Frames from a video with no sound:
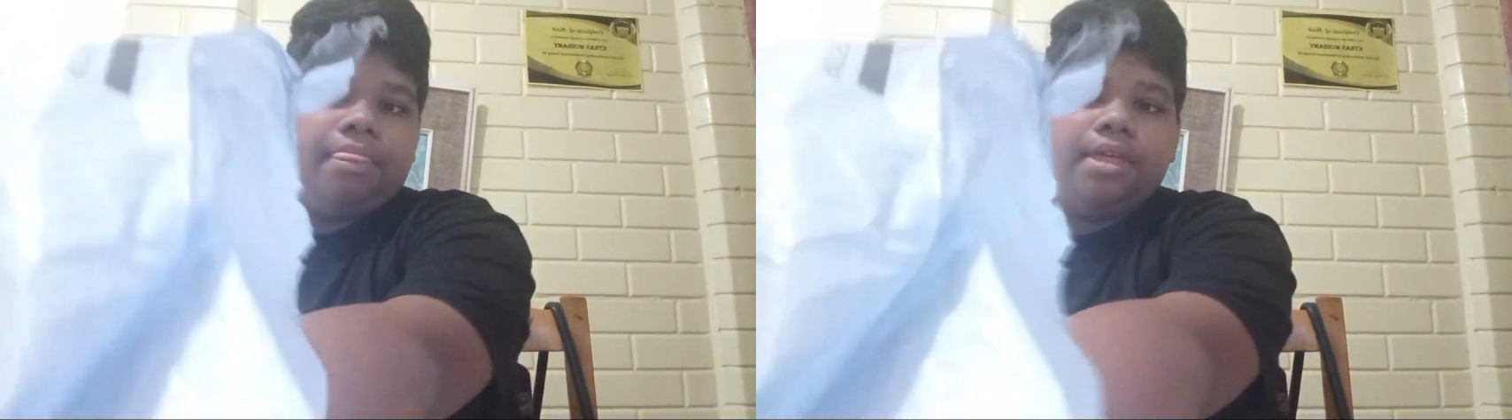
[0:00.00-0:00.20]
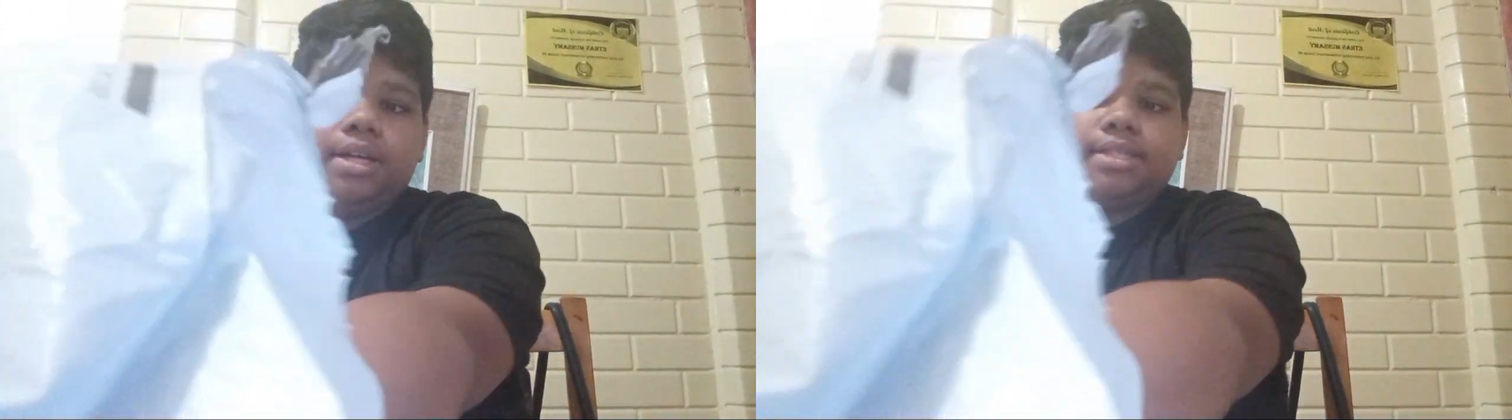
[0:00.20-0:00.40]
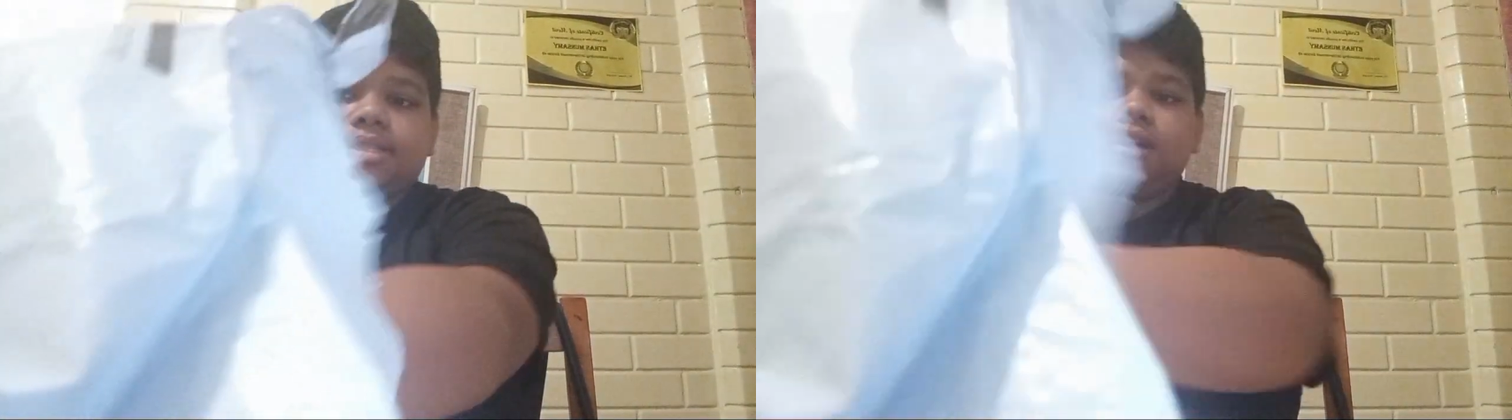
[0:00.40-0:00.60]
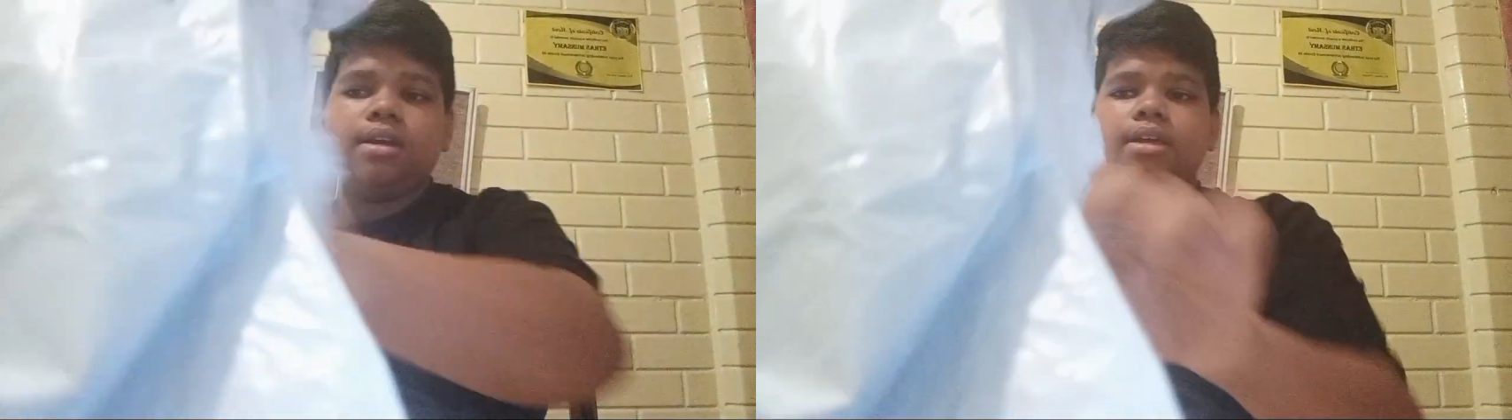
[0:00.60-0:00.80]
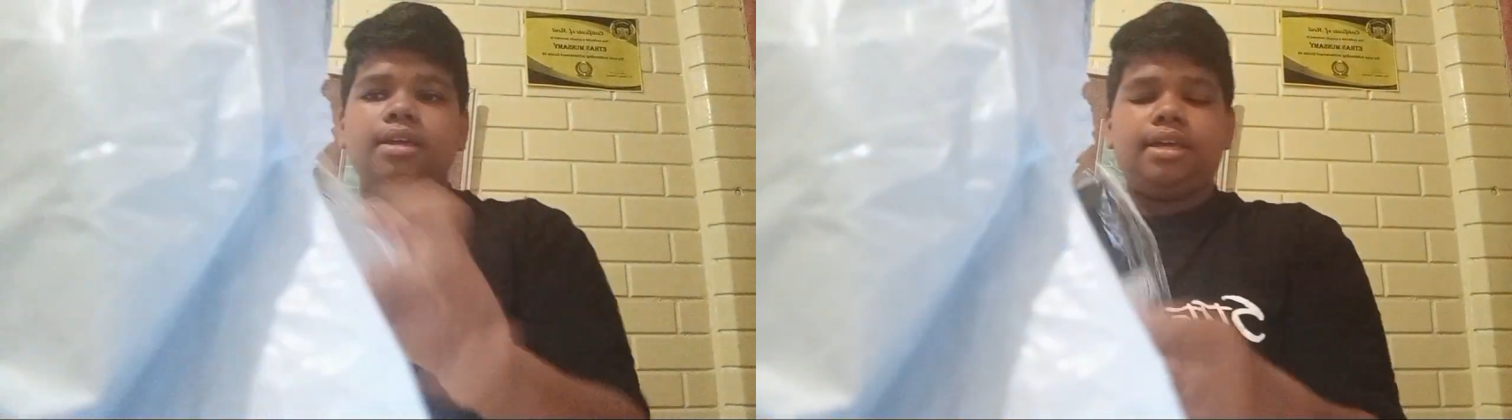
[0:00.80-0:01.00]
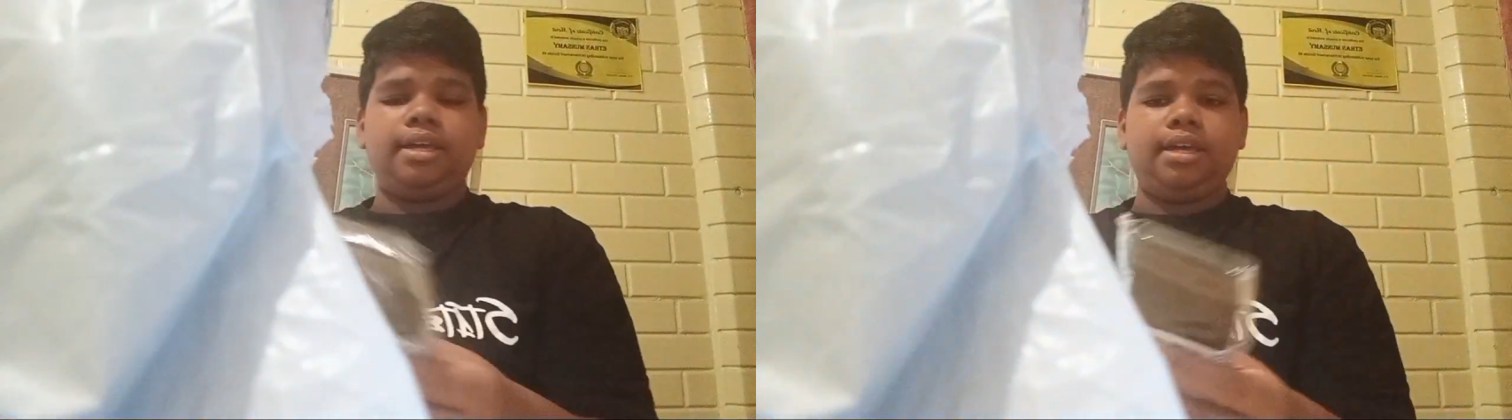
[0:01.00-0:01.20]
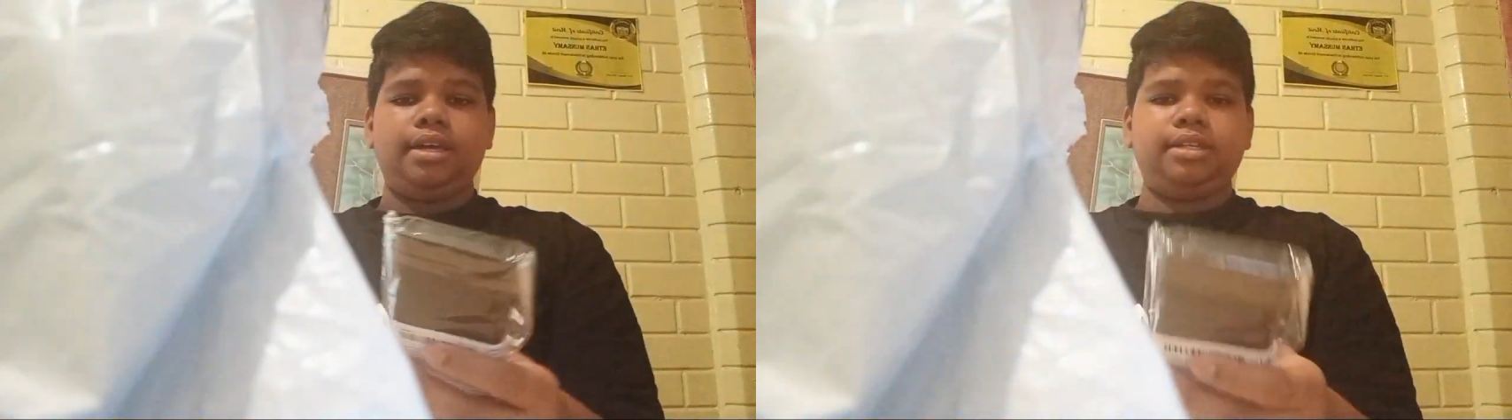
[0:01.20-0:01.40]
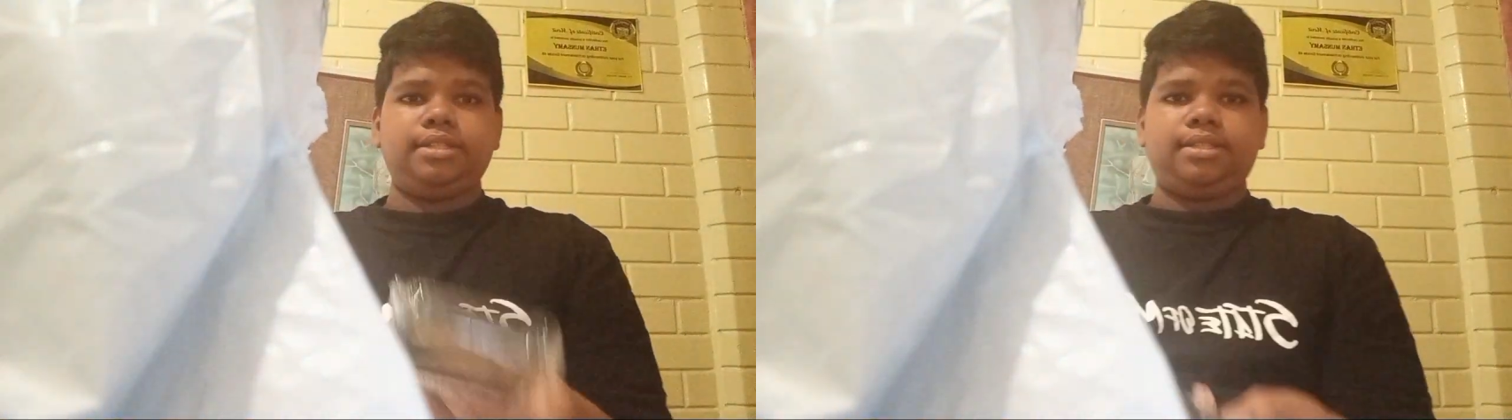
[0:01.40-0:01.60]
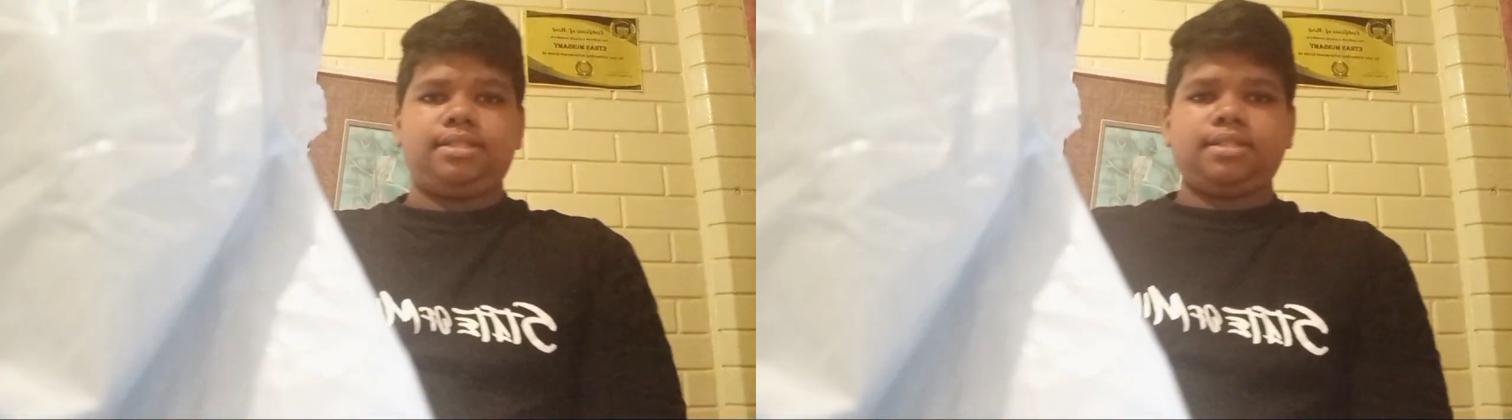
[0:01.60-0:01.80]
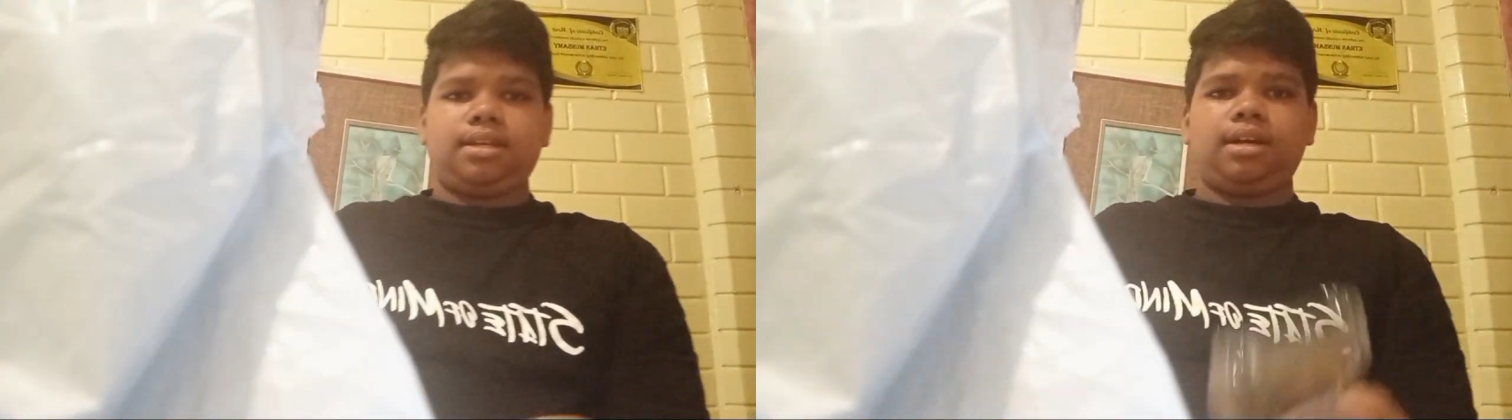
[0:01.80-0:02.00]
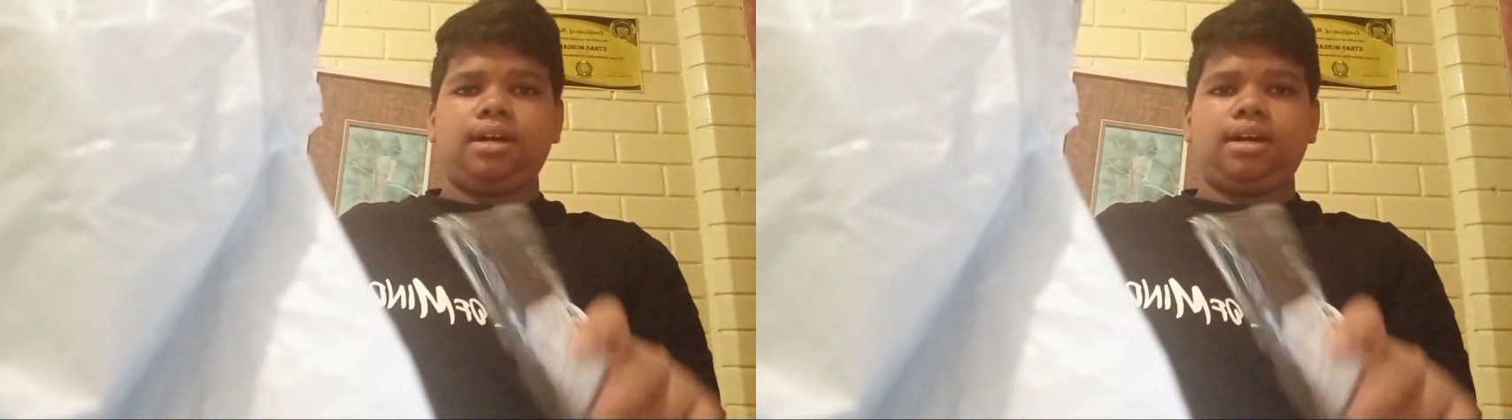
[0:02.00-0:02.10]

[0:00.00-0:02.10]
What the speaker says: this is